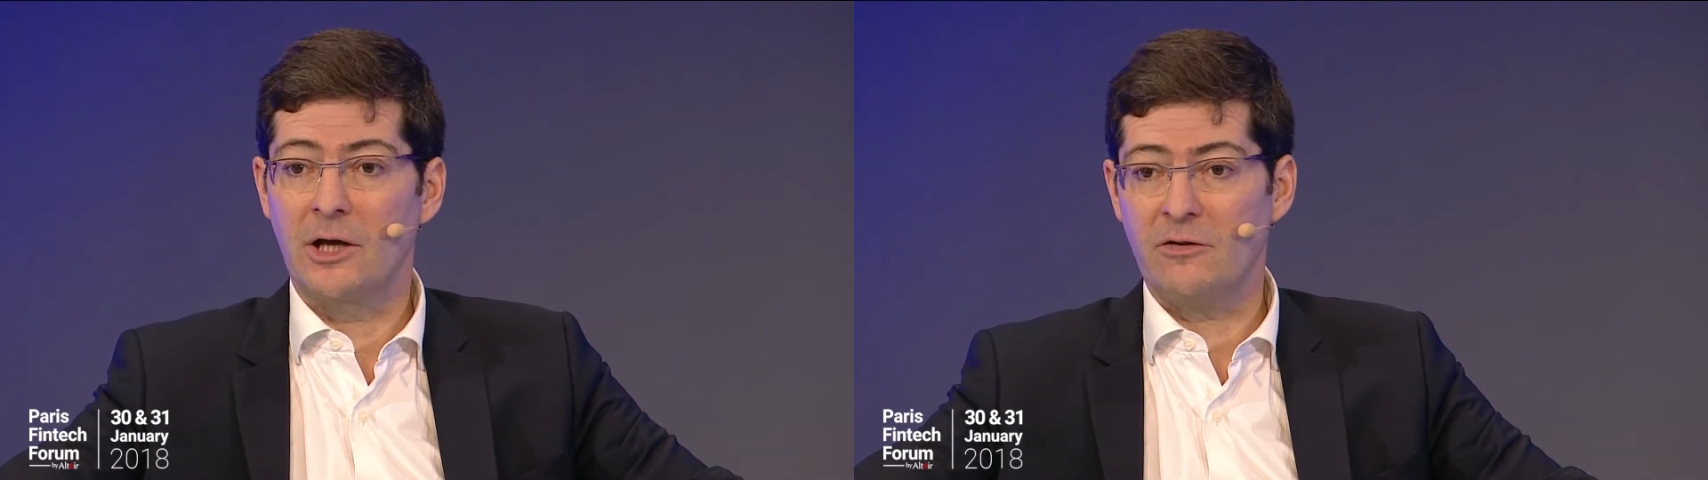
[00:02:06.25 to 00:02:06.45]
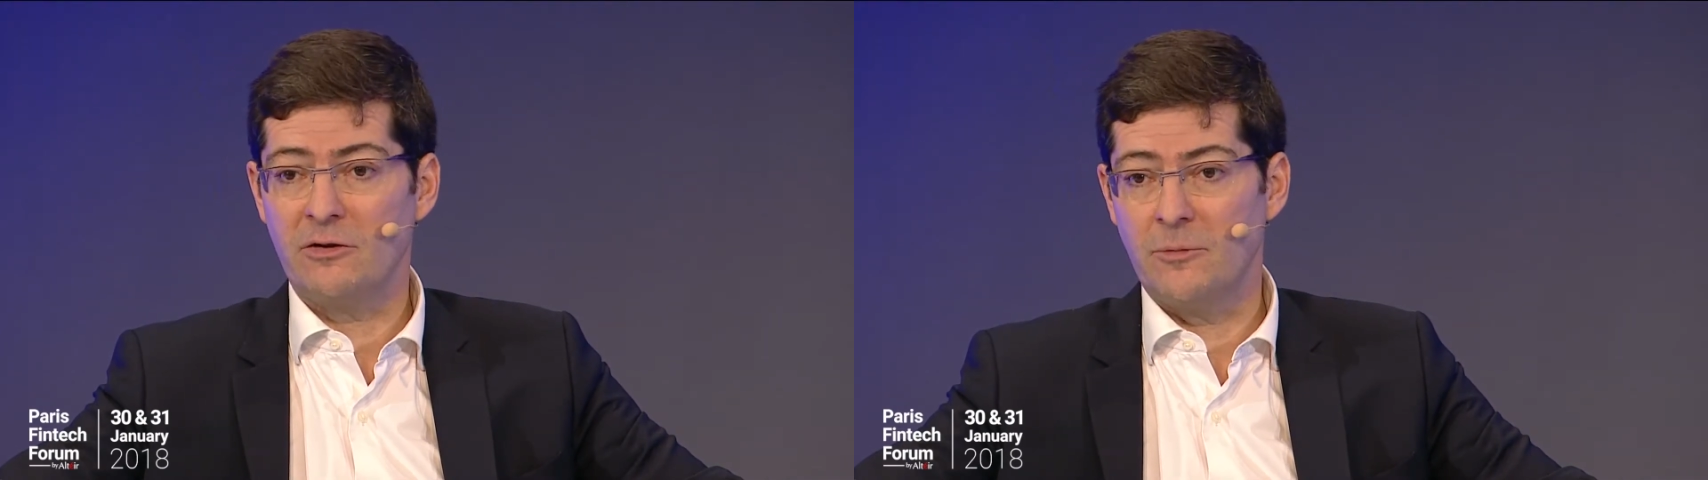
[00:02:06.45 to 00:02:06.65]

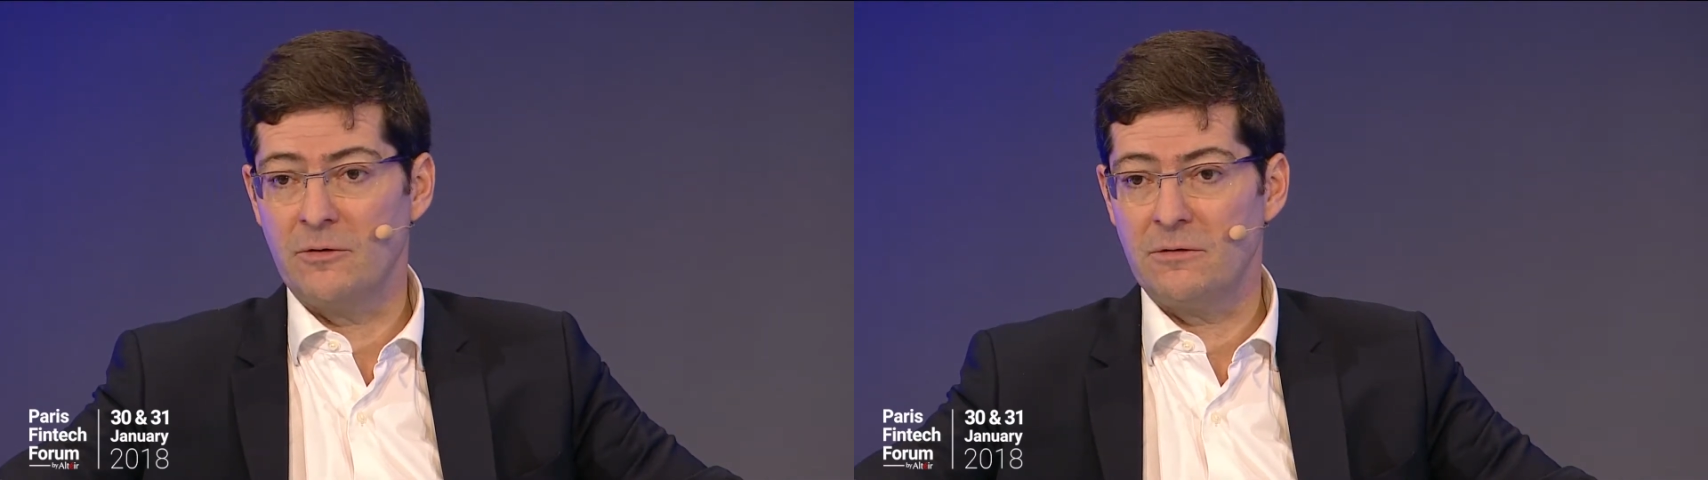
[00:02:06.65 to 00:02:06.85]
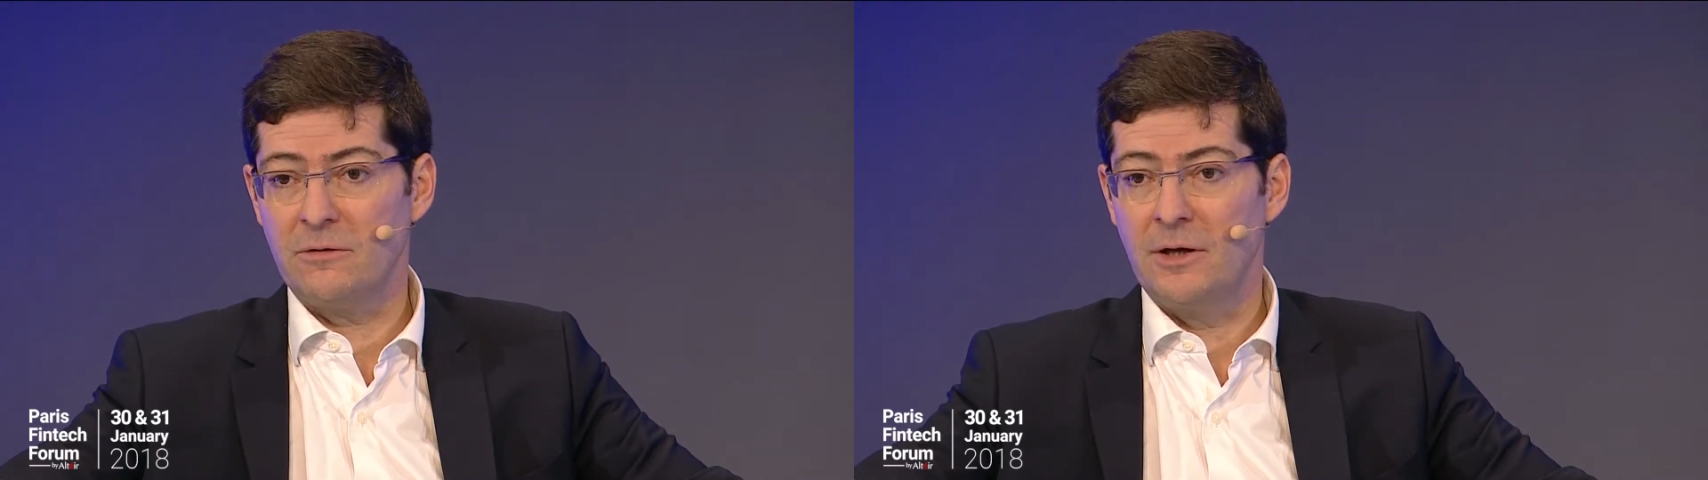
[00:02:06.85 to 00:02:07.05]

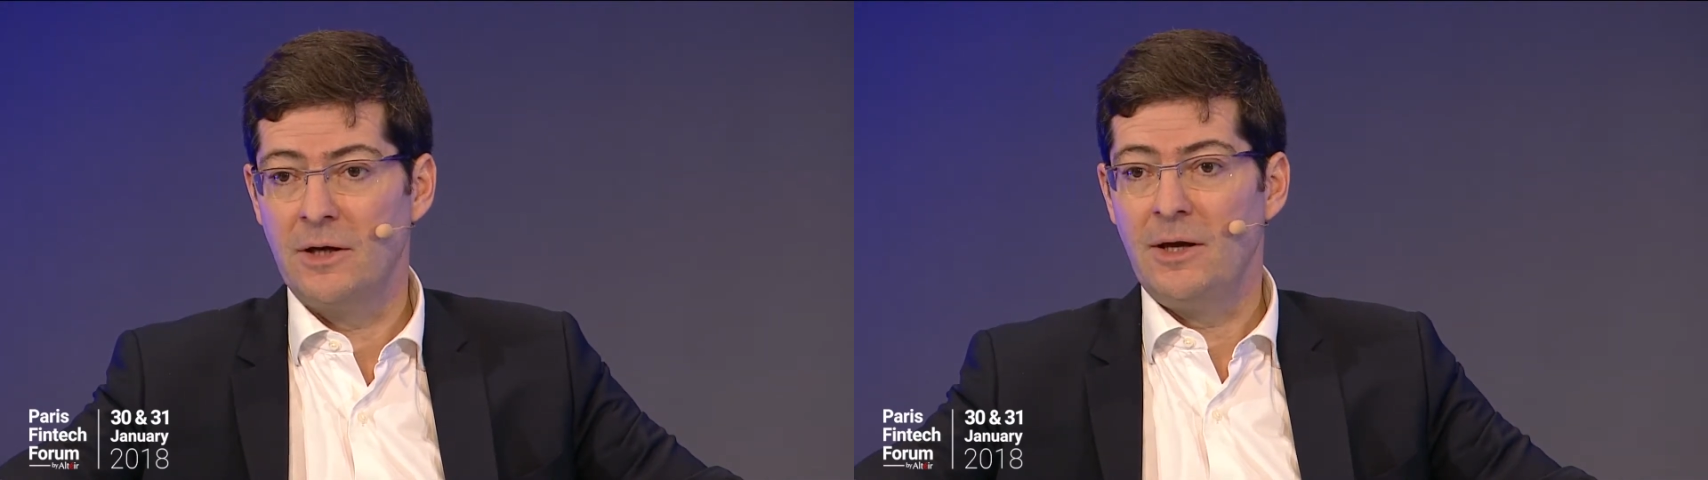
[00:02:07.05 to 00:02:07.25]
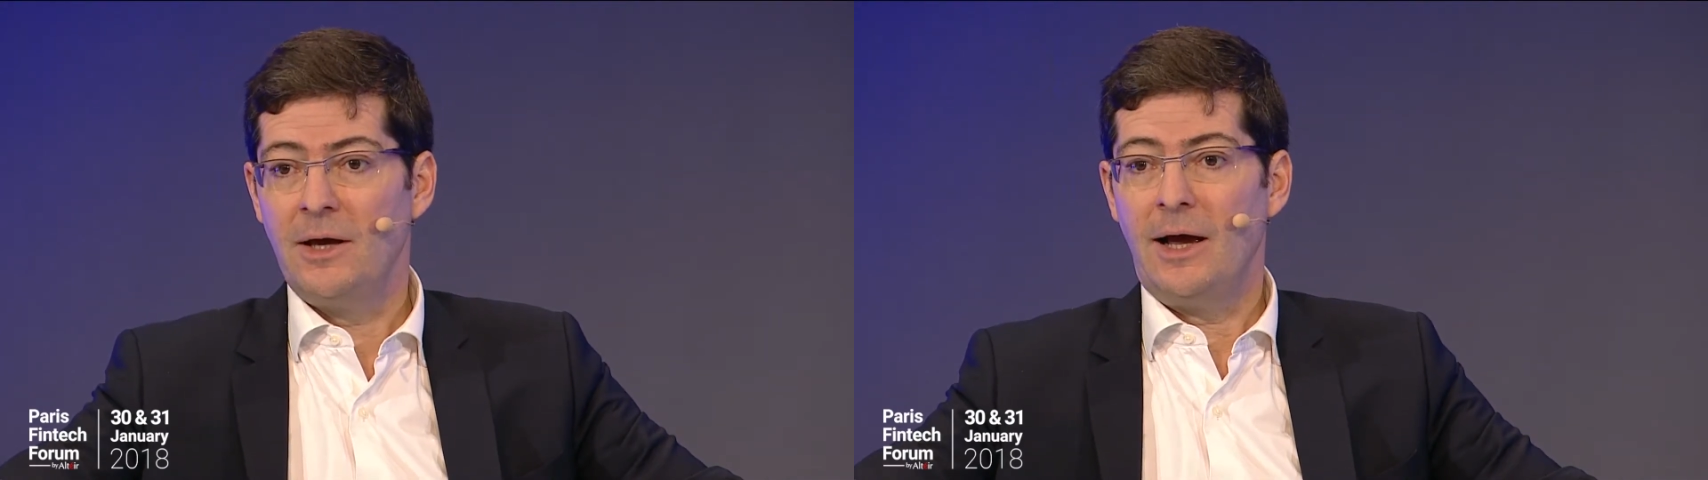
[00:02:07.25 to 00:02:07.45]
customers,
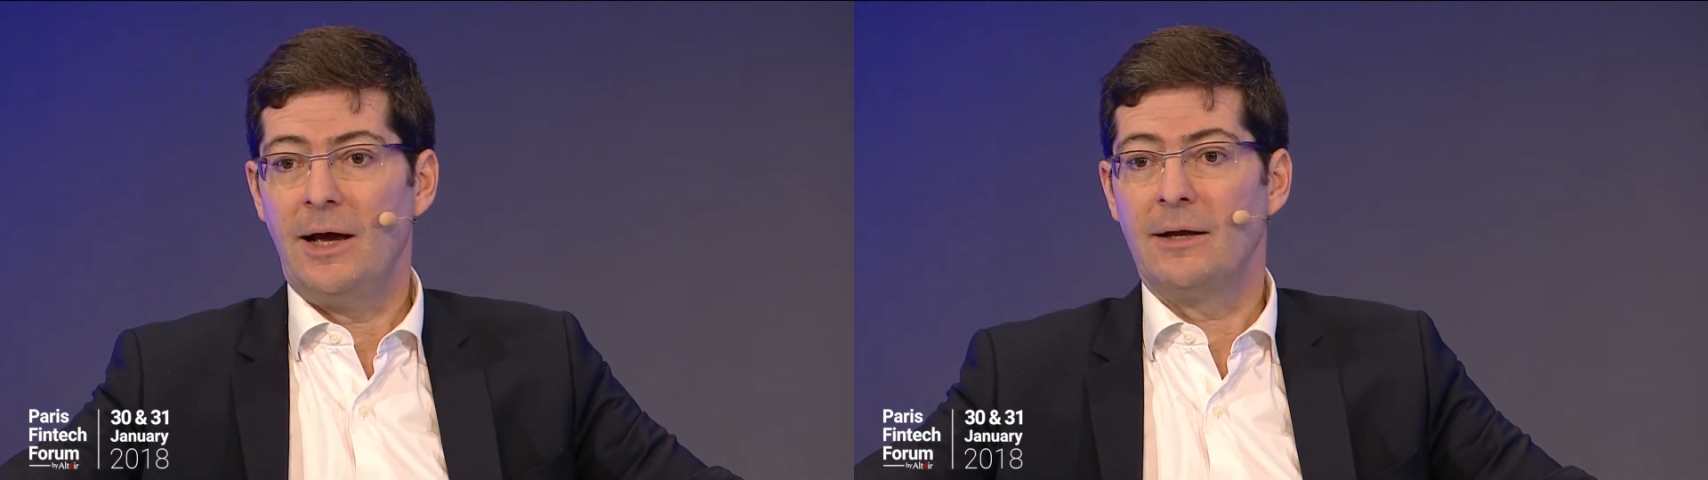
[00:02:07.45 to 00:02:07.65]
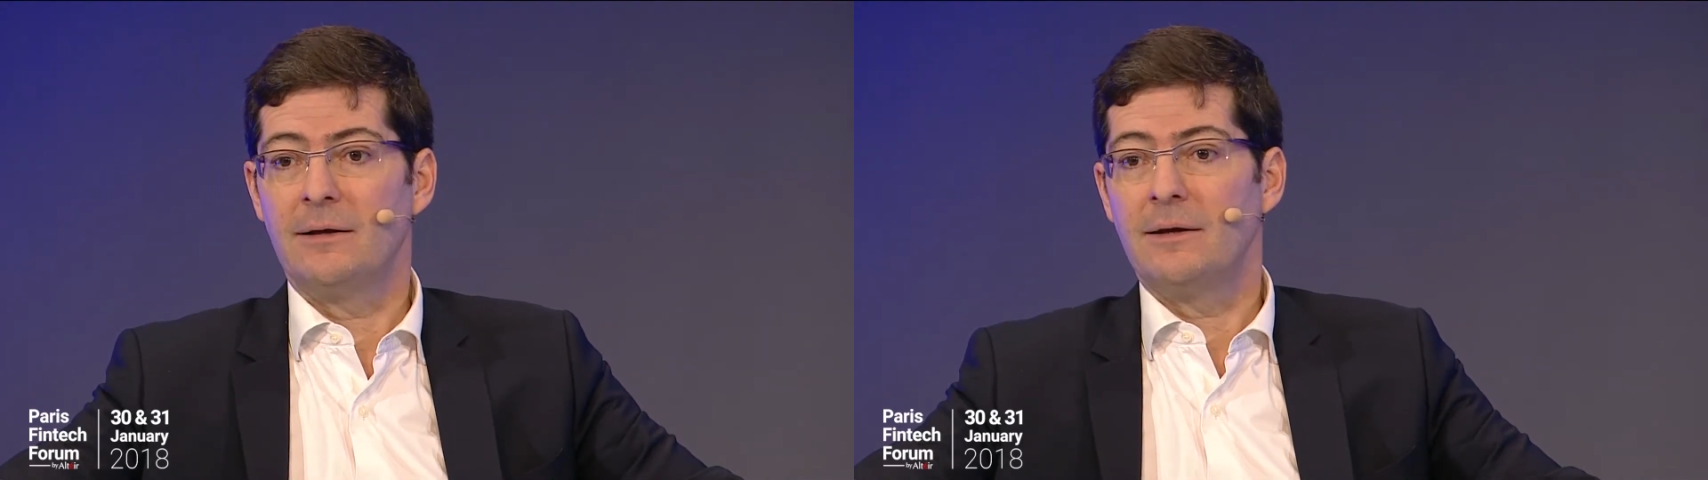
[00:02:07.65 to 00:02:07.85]

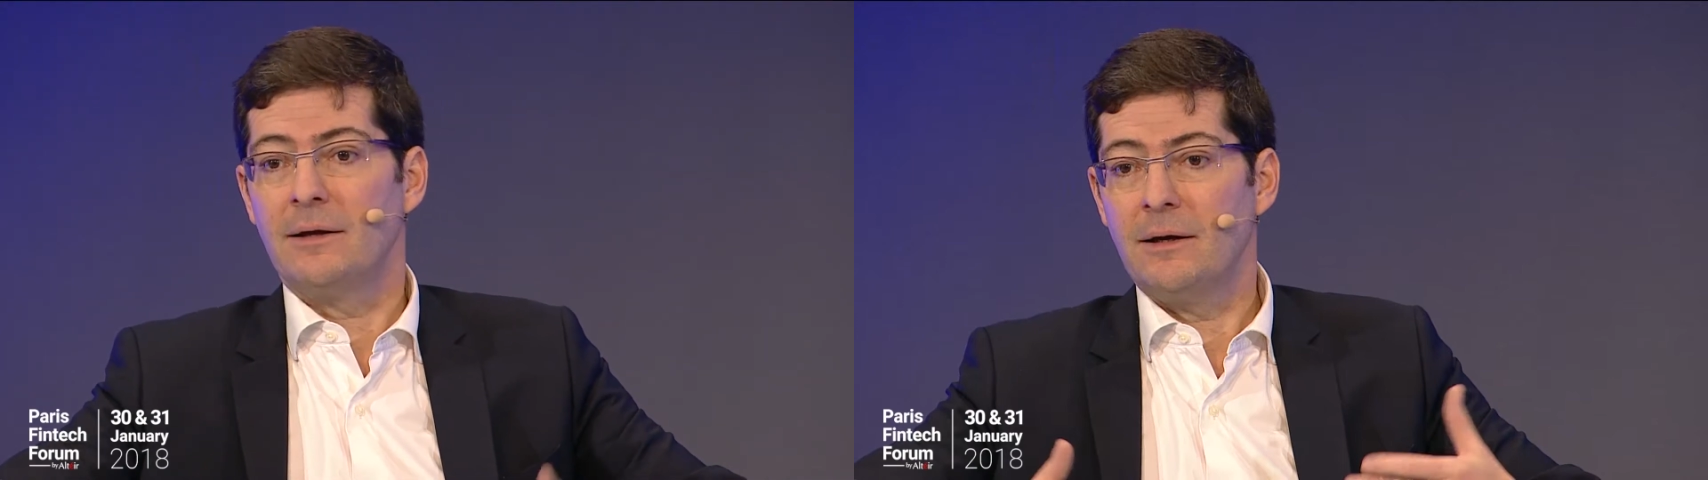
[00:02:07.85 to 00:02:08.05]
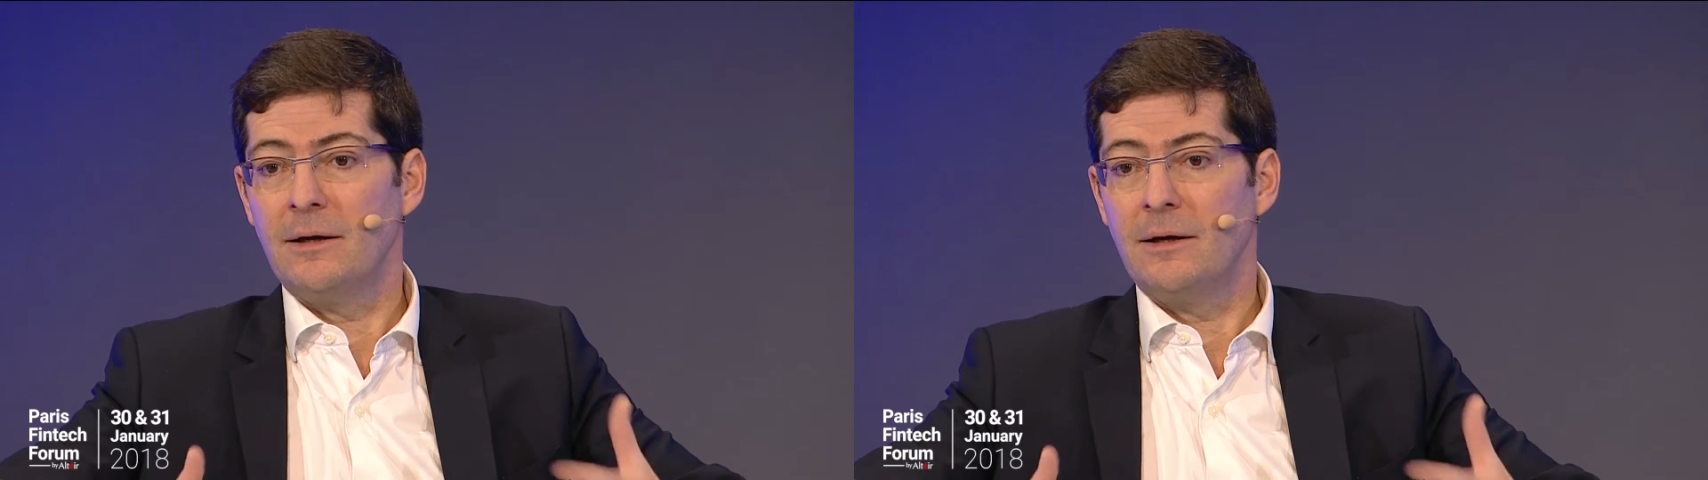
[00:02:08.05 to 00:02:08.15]
and